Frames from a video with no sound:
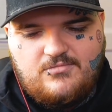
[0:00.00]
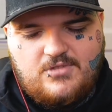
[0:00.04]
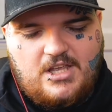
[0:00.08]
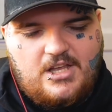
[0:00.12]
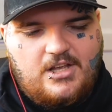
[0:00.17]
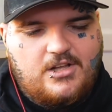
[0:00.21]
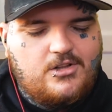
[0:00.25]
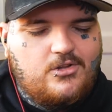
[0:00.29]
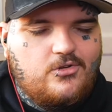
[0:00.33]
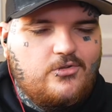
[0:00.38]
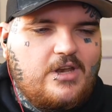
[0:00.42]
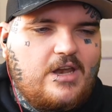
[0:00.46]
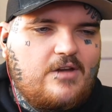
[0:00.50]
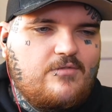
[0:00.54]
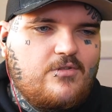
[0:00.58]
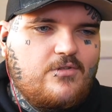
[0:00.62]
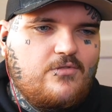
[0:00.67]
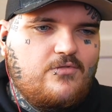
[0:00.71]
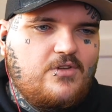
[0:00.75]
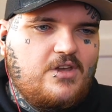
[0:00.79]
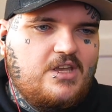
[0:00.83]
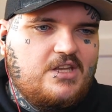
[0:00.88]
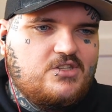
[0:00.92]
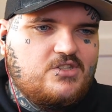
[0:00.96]
include
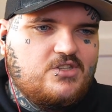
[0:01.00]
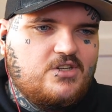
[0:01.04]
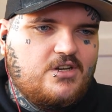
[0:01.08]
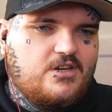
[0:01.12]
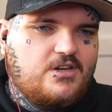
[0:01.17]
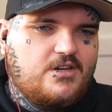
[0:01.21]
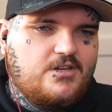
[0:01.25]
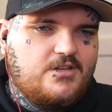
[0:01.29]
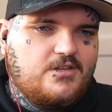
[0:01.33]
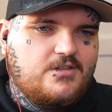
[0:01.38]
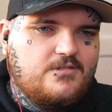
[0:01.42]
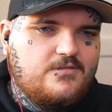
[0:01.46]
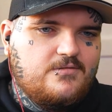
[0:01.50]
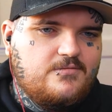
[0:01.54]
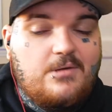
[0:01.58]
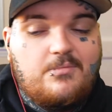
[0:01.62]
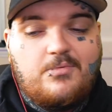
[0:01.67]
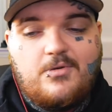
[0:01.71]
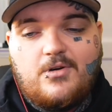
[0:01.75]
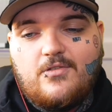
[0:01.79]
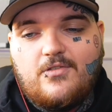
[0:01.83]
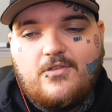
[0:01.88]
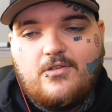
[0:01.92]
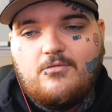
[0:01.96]
every feature in a
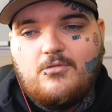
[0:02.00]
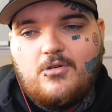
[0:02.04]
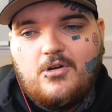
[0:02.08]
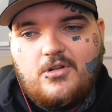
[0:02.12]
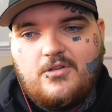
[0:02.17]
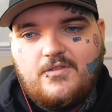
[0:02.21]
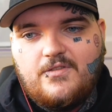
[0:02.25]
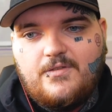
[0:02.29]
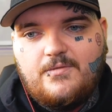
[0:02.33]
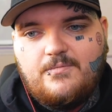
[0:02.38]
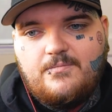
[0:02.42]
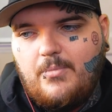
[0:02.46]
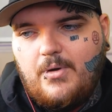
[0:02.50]
perfect world.